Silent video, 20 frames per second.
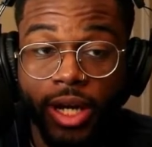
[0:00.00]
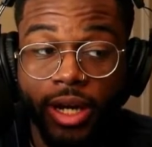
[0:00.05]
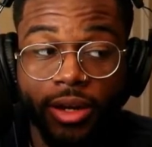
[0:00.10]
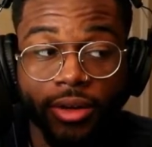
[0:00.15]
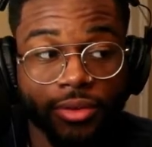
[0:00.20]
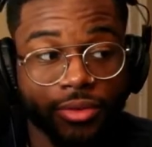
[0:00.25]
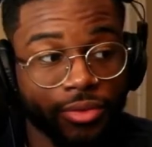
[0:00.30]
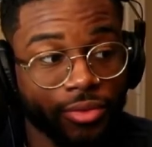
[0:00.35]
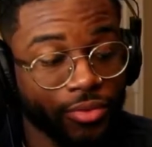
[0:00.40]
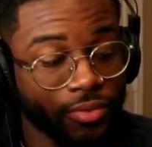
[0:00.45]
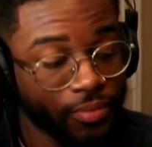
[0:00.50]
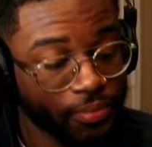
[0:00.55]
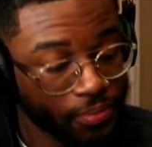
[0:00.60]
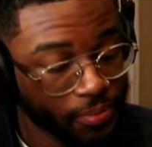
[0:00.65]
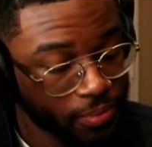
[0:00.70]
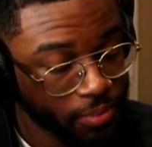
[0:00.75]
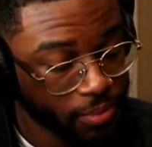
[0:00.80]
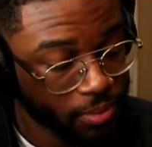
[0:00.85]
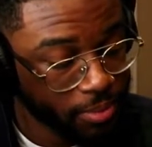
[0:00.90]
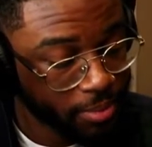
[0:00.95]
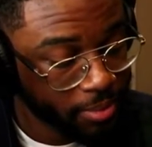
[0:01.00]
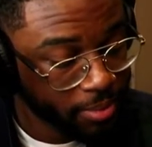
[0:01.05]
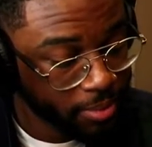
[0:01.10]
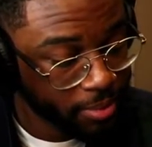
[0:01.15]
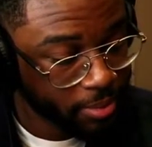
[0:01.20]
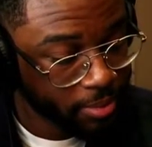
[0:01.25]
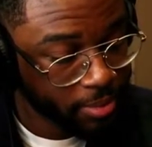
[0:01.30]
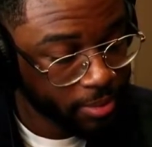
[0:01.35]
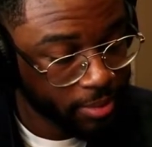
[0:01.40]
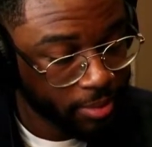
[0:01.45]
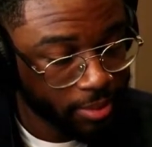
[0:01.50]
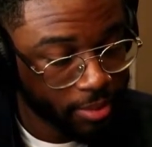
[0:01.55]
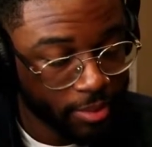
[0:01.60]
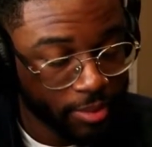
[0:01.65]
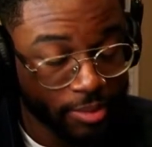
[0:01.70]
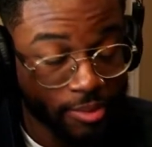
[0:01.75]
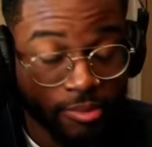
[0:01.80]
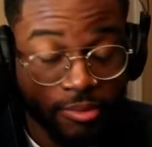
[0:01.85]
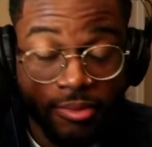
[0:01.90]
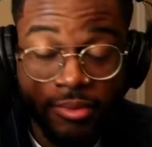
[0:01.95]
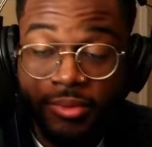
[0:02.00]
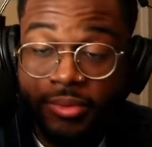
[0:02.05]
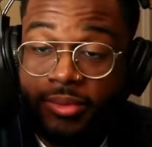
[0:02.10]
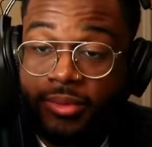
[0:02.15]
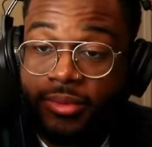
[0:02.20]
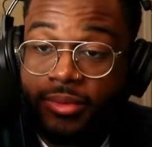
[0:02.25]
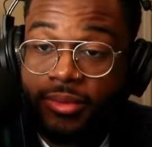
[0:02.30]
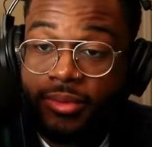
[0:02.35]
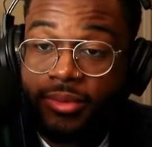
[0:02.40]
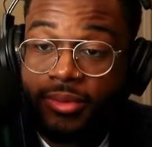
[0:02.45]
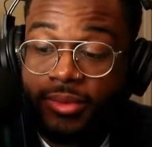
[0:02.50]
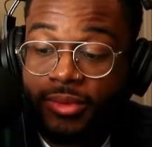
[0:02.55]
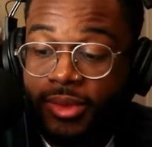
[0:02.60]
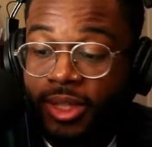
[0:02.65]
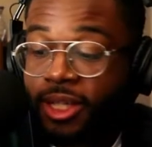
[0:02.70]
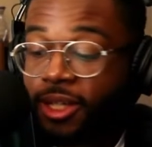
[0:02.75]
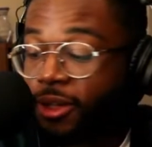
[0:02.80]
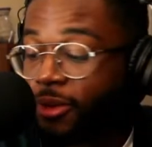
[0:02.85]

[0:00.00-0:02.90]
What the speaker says: it'll be a blue square. I don't fucking know, man. I'm just trying to